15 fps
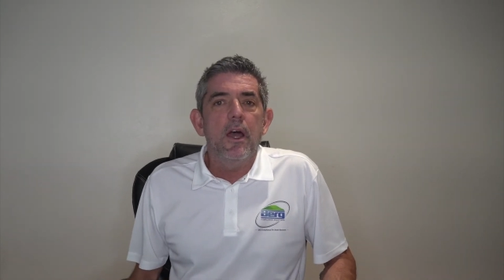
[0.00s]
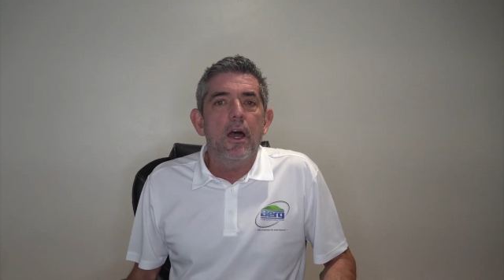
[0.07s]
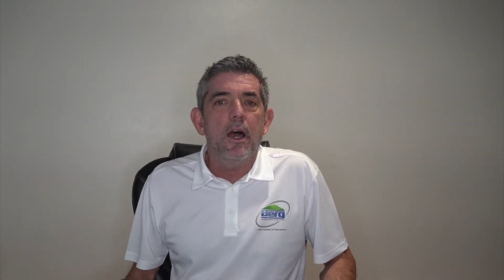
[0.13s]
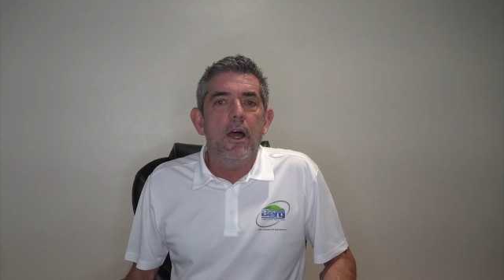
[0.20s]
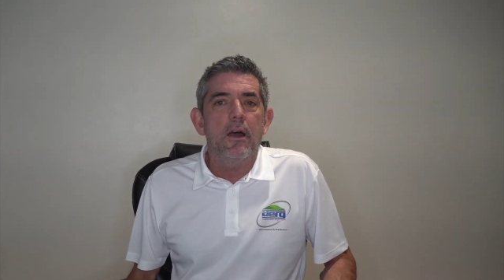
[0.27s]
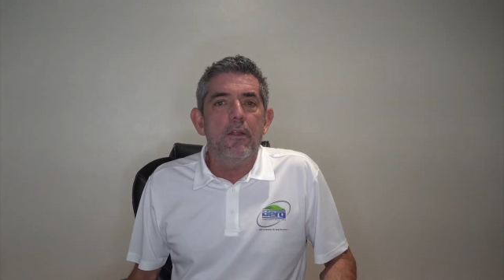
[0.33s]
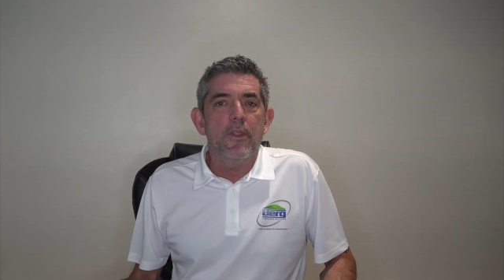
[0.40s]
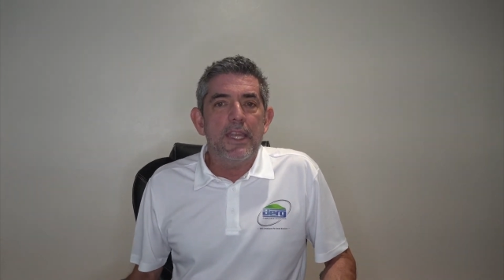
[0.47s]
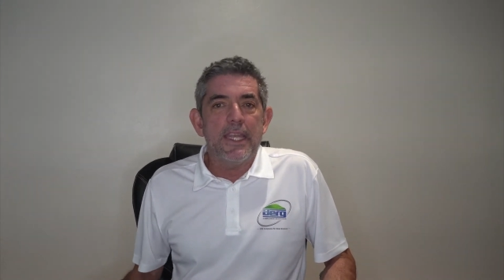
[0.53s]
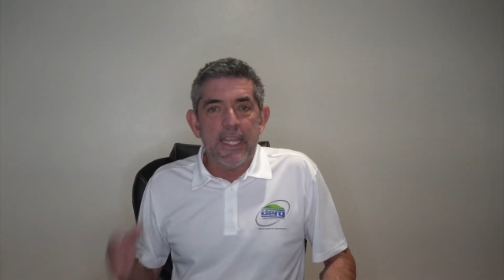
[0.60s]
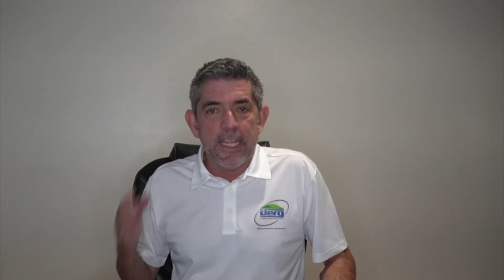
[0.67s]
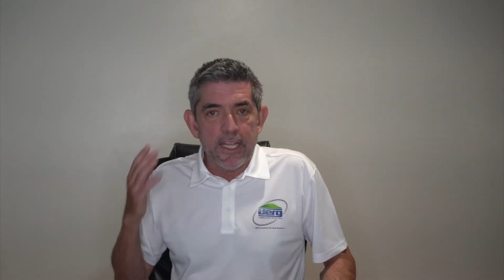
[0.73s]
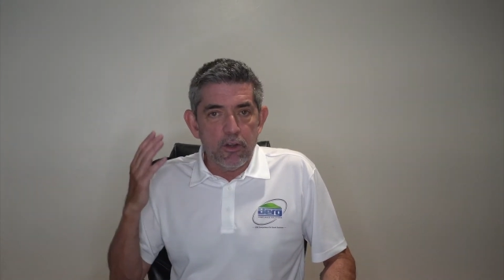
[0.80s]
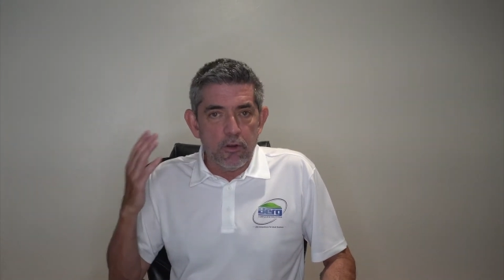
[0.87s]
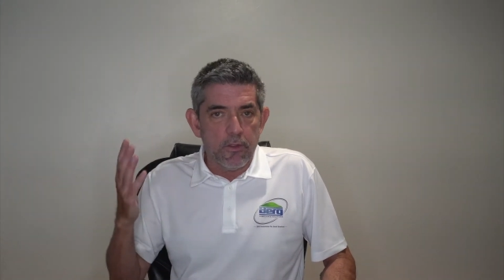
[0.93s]
the
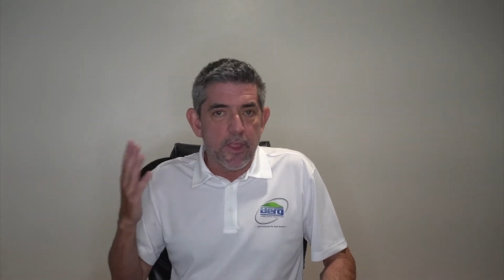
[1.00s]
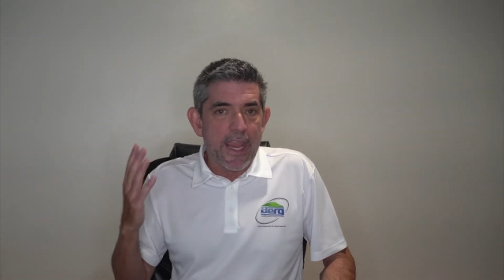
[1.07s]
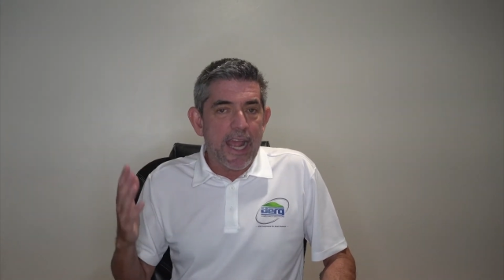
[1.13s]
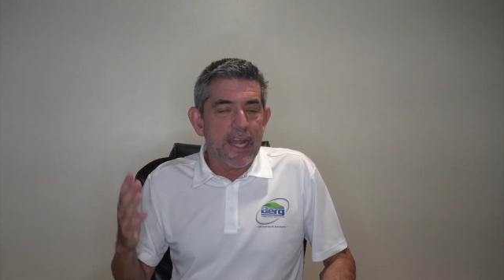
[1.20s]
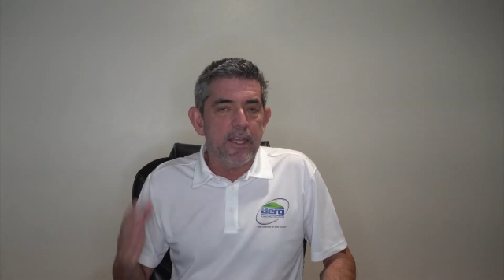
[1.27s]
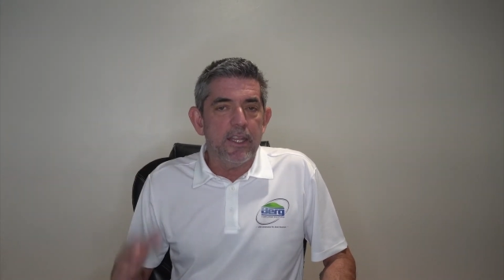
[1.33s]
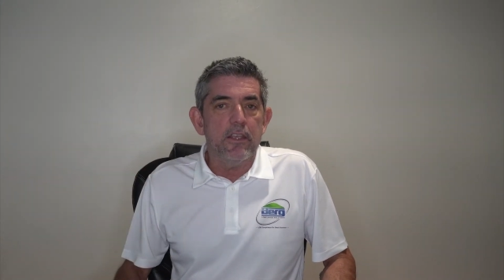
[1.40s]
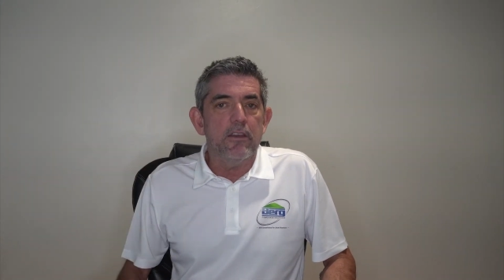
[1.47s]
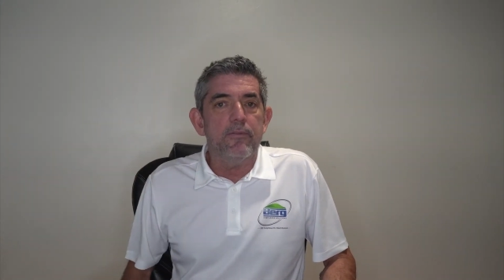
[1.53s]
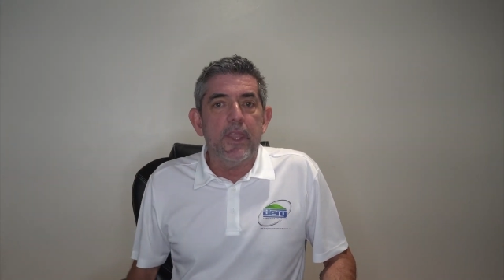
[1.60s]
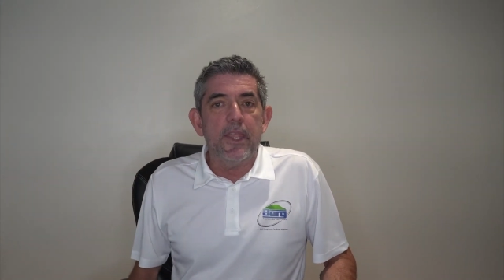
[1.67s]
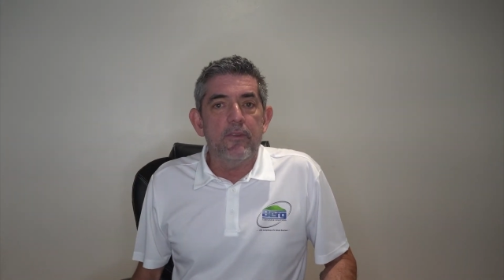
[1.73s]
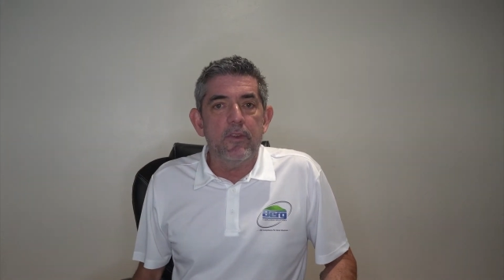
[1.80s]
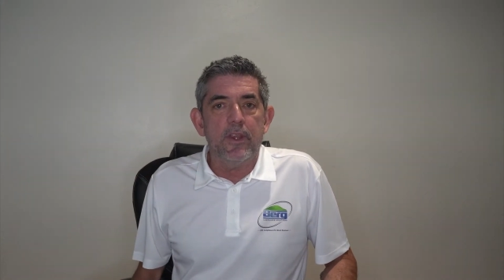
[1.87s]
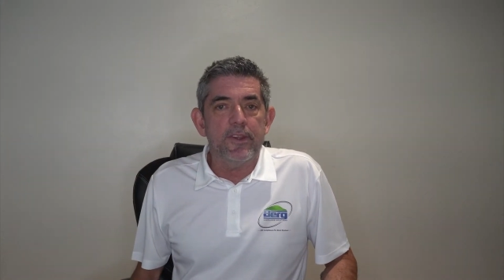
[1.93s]
need or the idea of
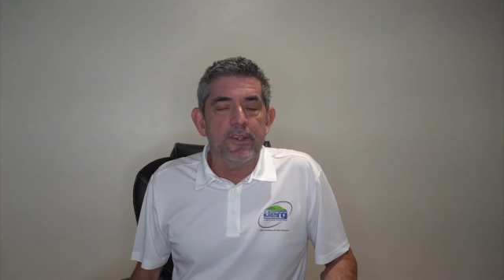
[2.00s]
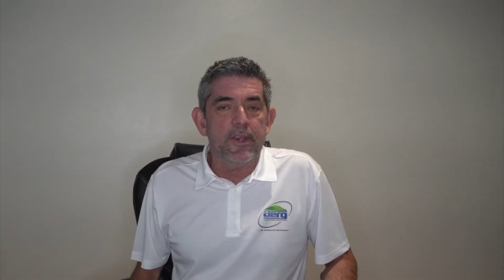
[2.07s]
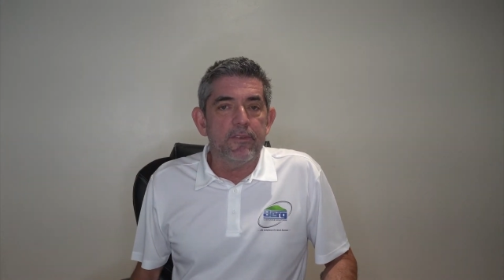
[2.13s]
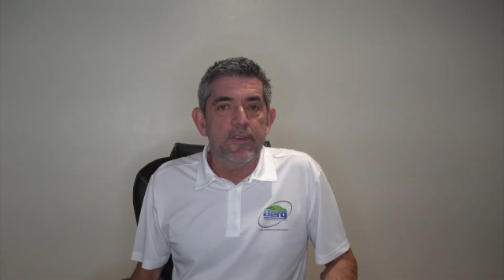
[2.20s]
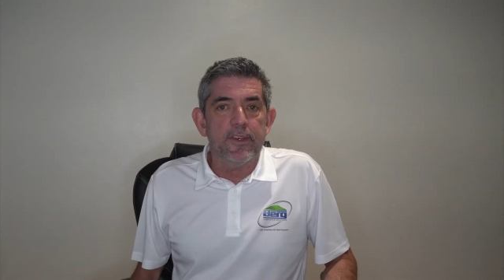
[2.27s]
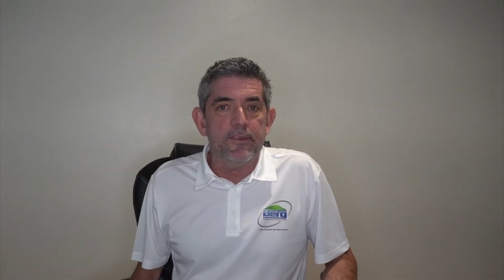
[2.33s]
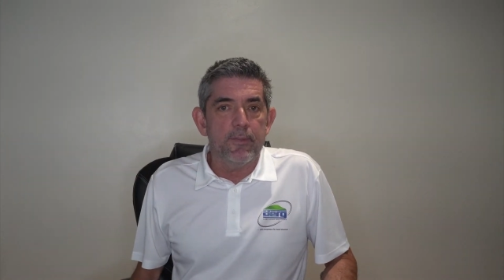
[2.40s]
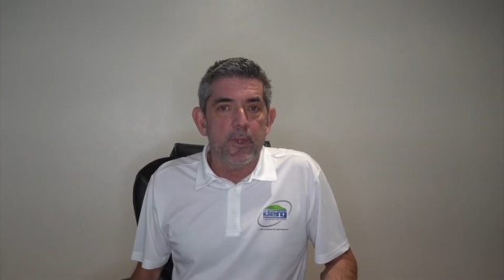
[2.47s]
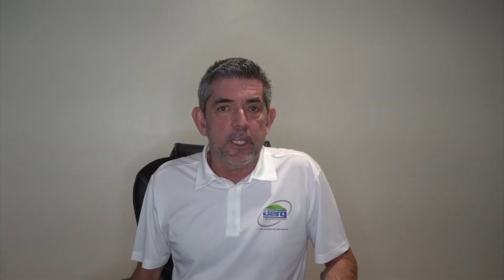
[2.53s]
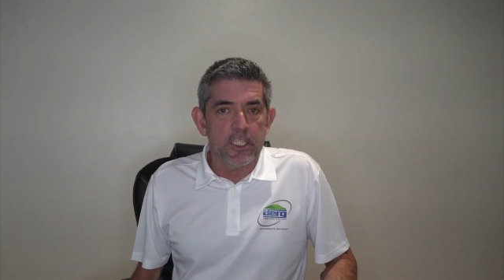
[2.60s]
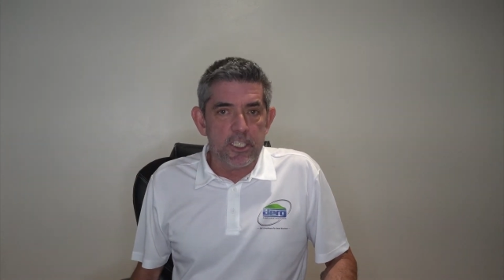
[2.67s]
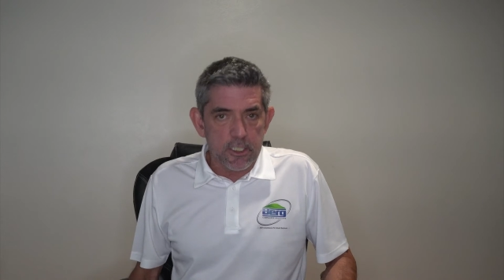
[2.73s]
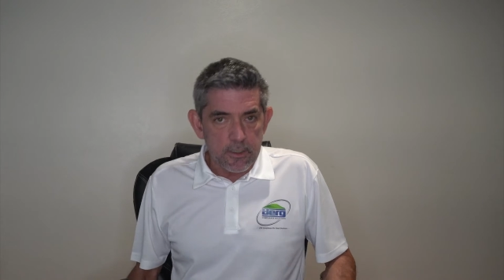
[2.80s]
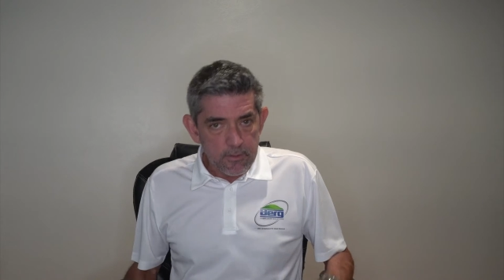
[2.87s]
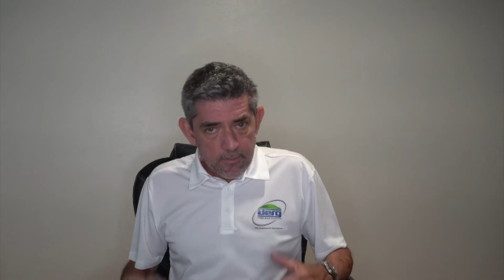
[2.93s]
giving a safety
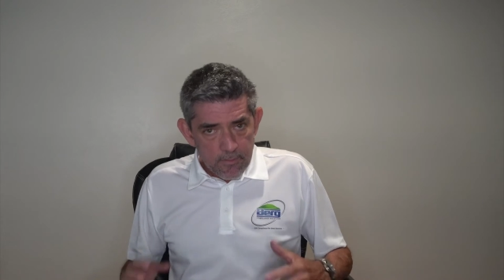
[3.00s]
speech.